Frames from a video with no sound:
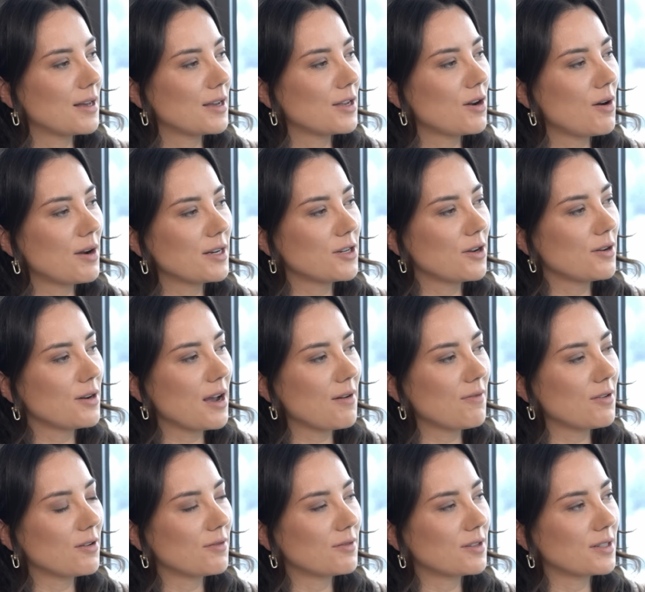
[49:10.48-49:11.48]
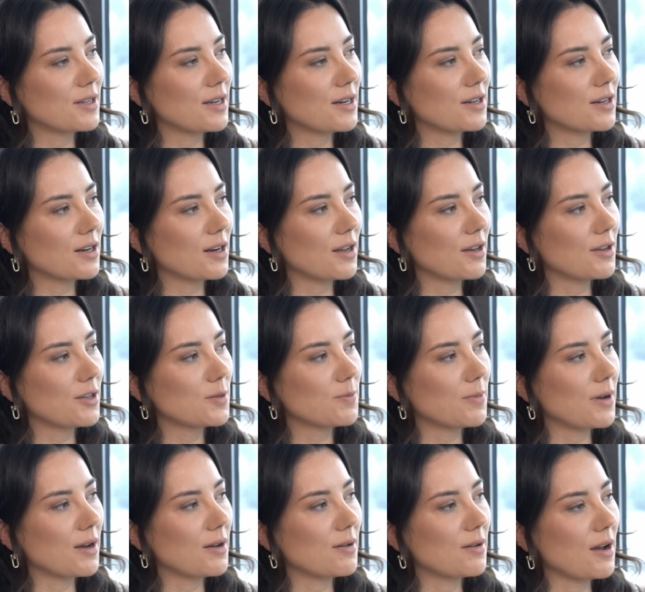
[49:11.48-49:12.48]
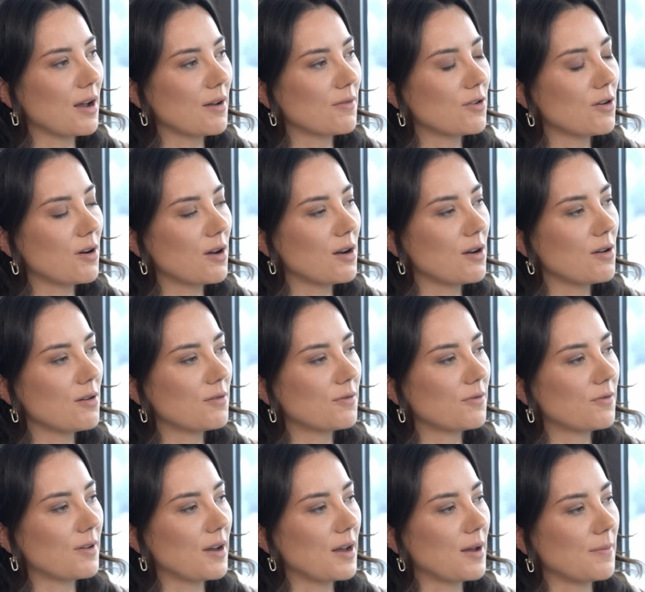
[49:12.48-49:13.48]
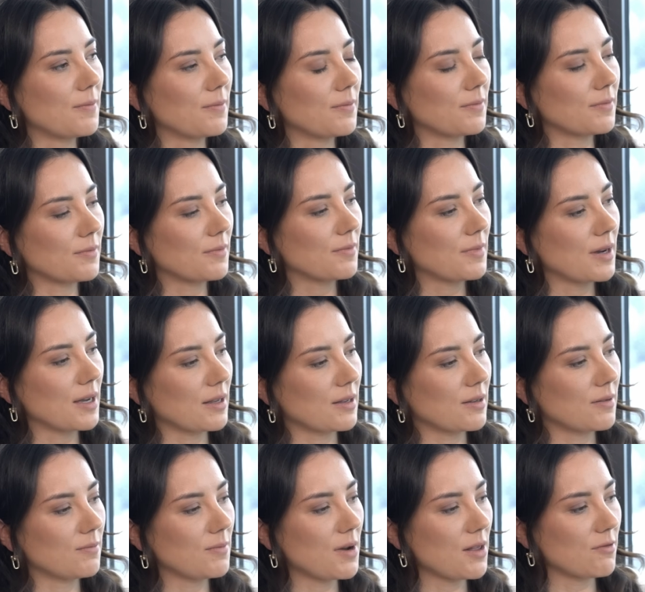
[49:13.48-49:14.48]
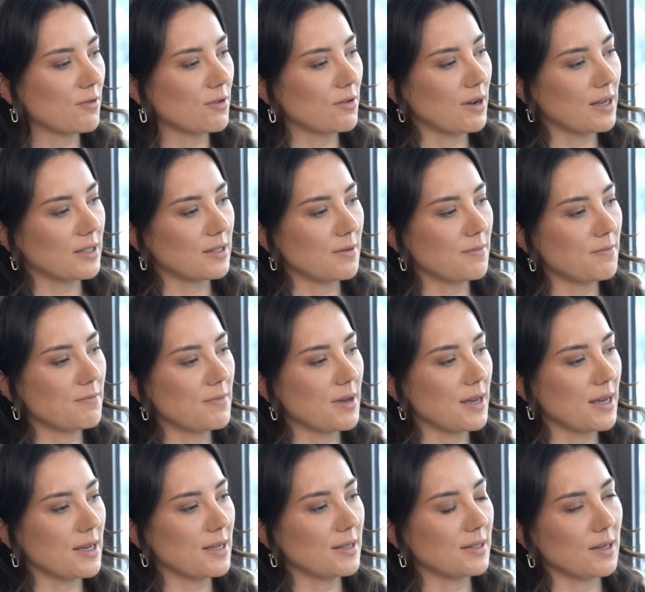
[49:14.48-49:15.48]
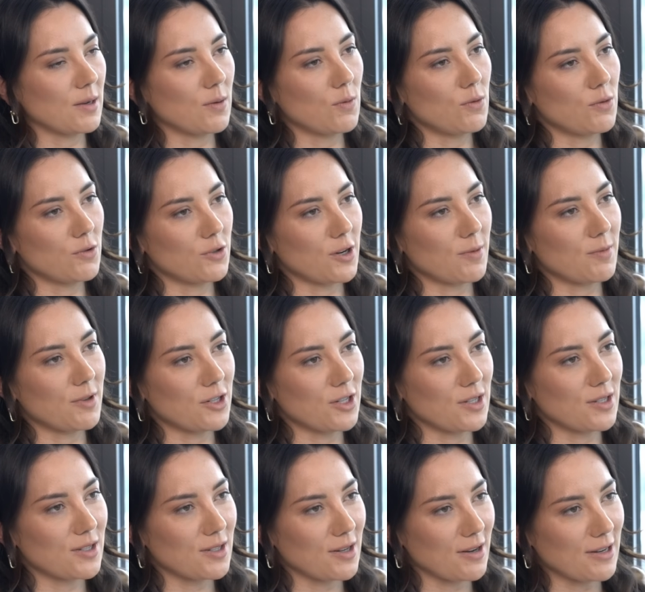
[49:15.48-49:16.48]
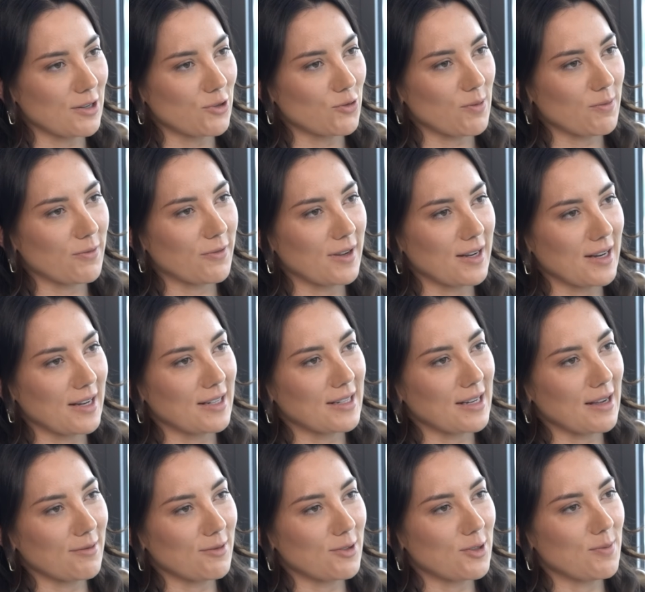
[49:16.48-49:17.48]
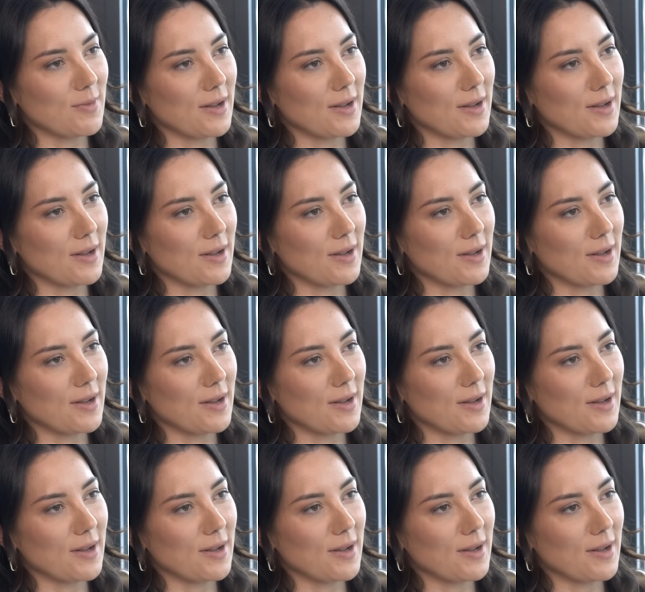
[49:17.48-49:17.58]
I don't have a lot of designer clothes, but I've got a lot of, my mother-in-law has an amazing wardrobe that she's slowly drip feeding down to